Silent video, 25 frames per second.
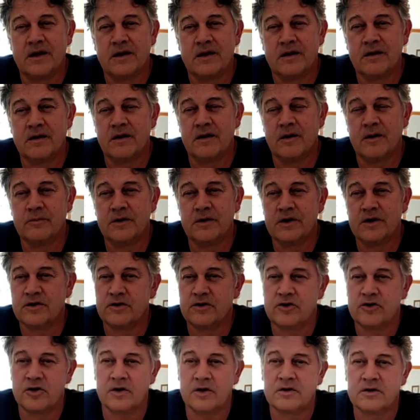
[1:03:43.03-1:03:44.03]
Now I'm not
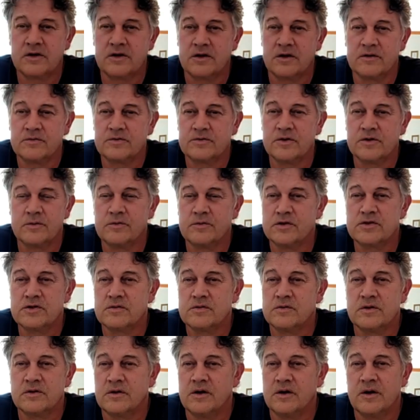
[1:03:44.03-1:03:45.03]
a doctor, so
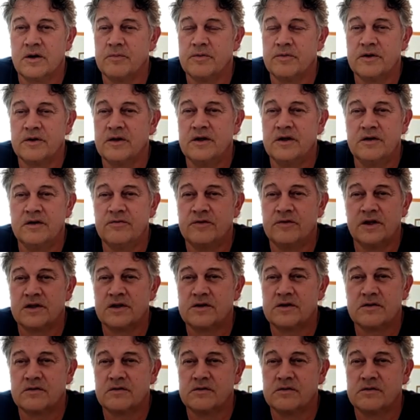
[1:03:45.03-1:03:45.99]
I believe that